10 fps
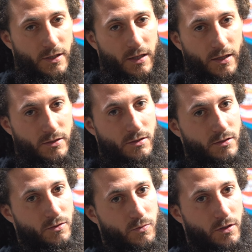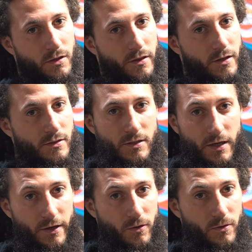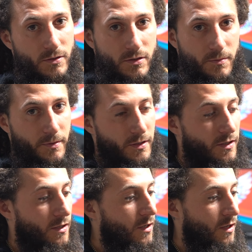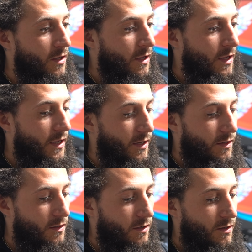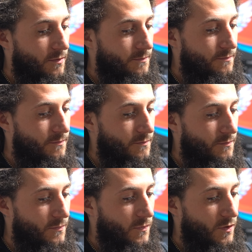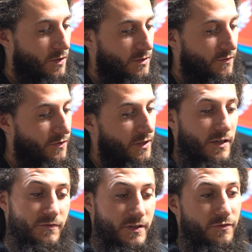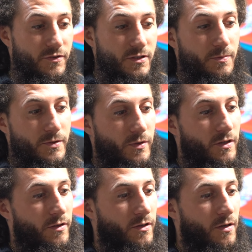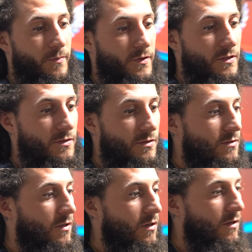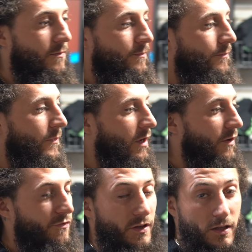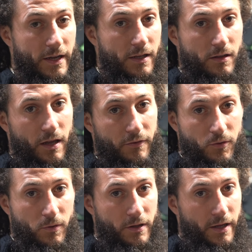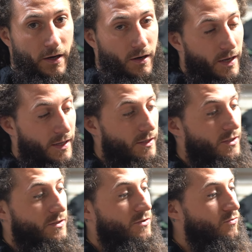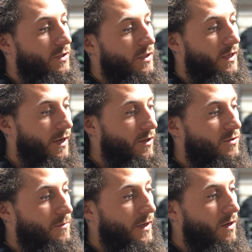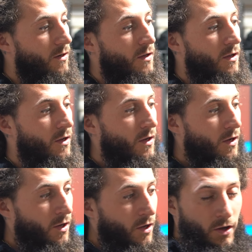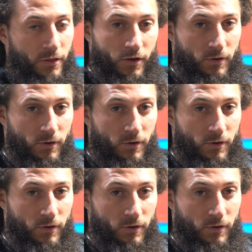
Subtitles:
at Legends is one of the things that I noticed to be a definitive difference between other companies. I feel like everyone there at Legends really cares about the